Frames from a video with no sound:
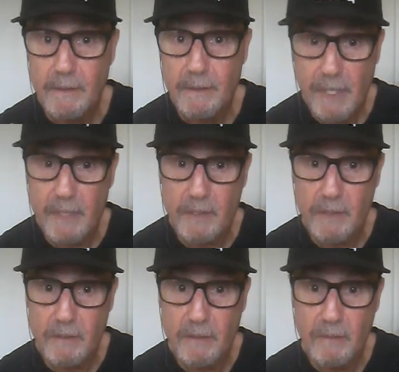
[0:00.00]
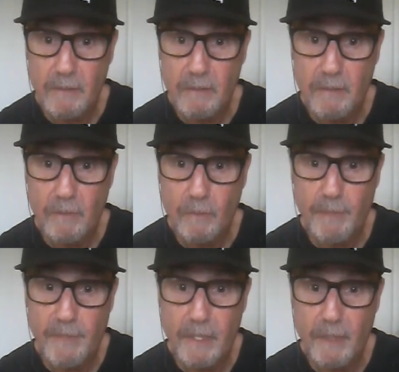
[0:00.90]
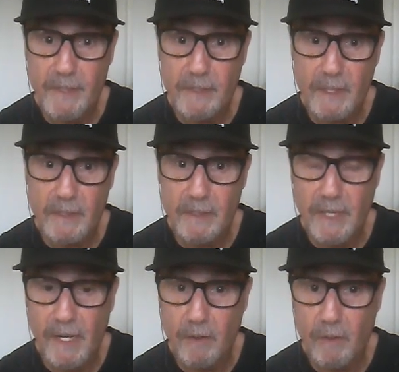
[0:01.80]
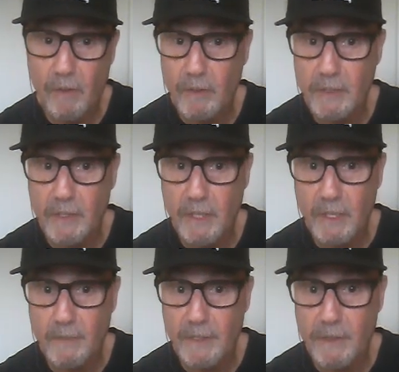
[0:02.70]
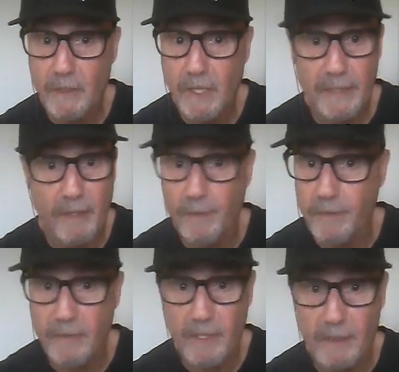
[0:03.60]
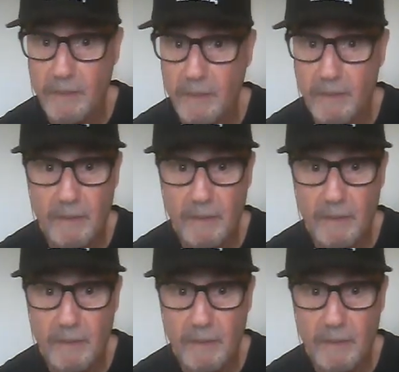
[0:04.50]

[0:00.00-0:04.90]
Yes, we become addicted to Alcoholics Anonymous and other things.